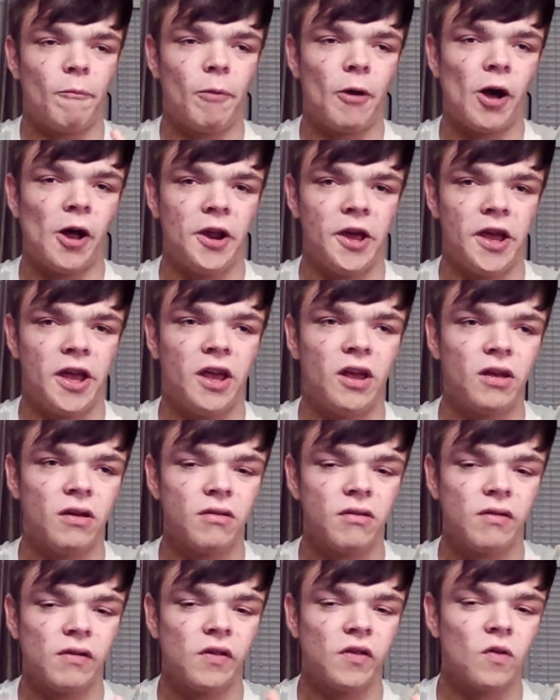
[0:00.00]
punny,
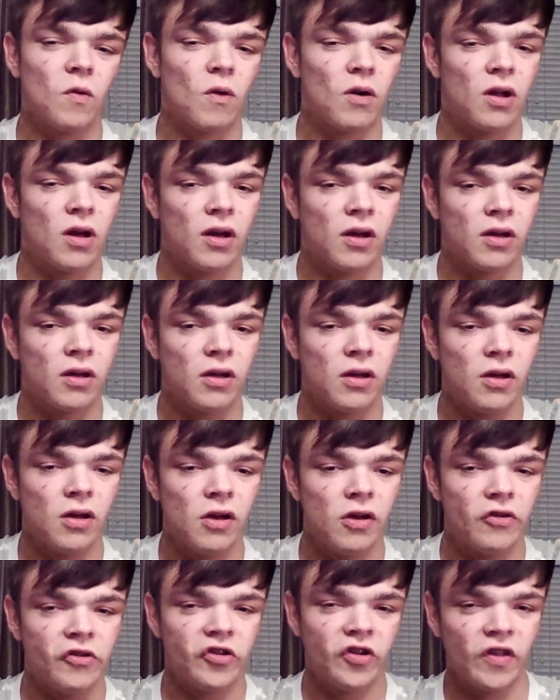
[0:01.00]
sorta.
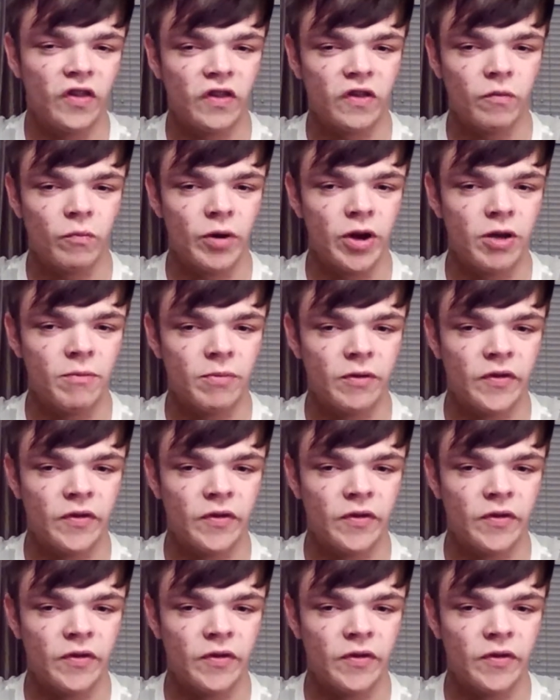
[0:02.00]
She's sweet,